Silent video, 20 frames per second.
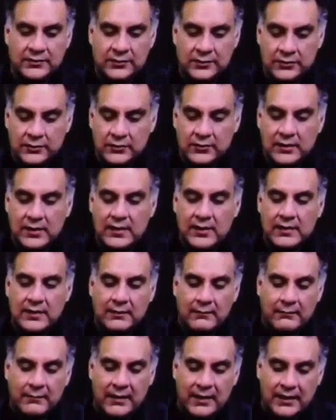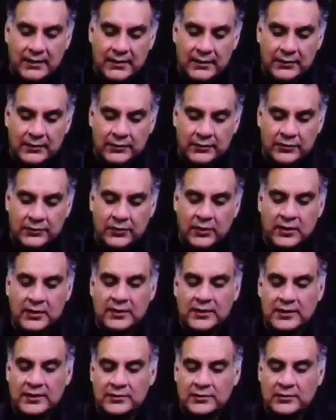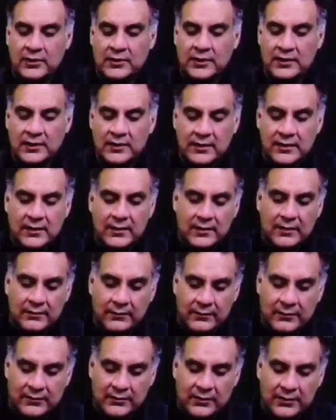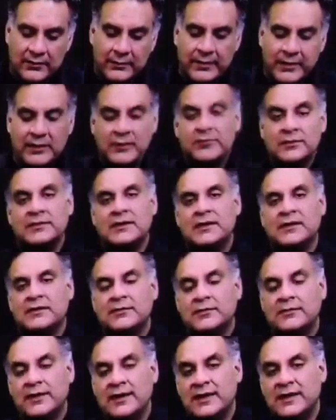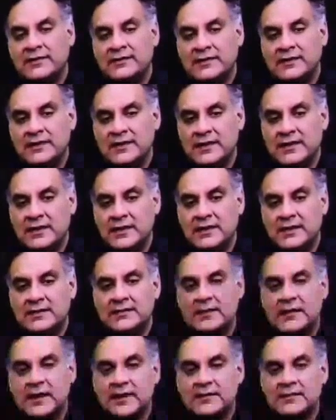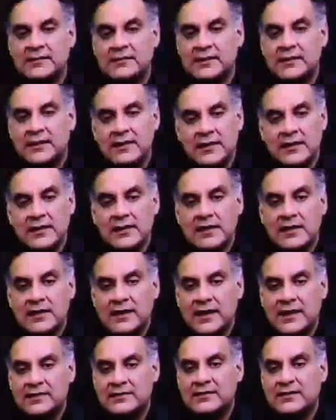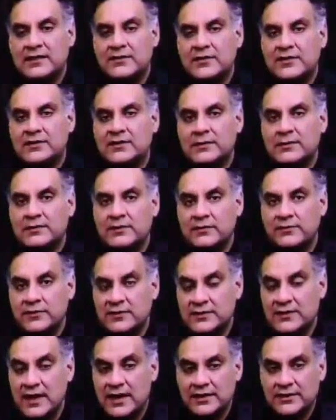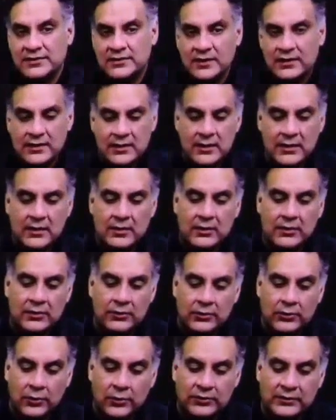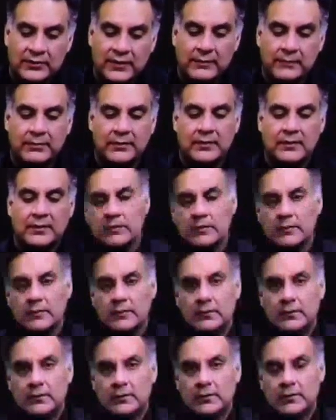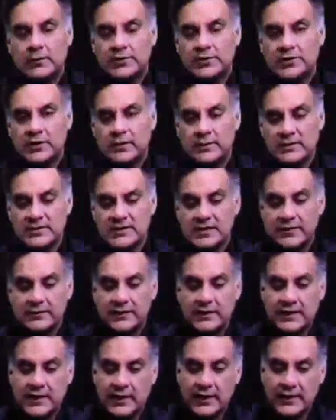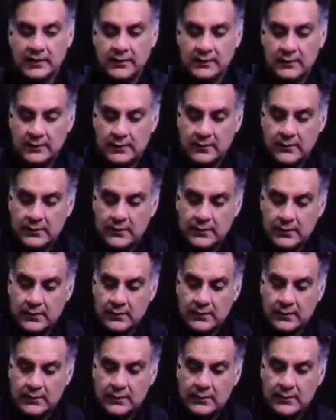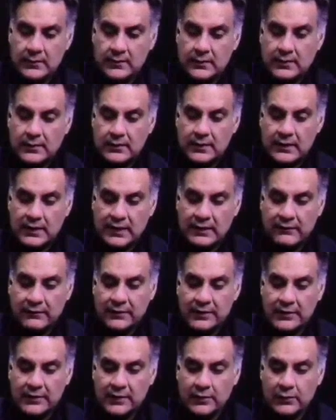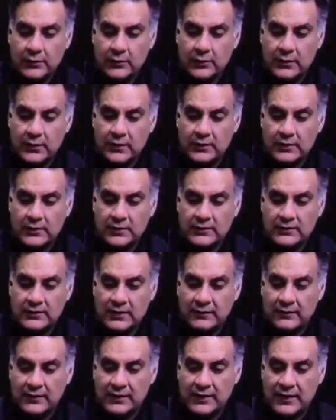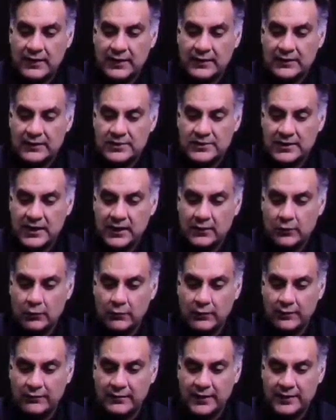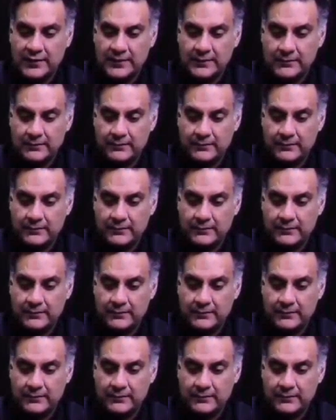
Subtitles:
true. May occur due to neurological disorder, mesothelial meningocele. So A, C, D, E is the answer. SCFE slips in which direction? No slip. Question number 17. 11-year-old 70 kg child, overweight.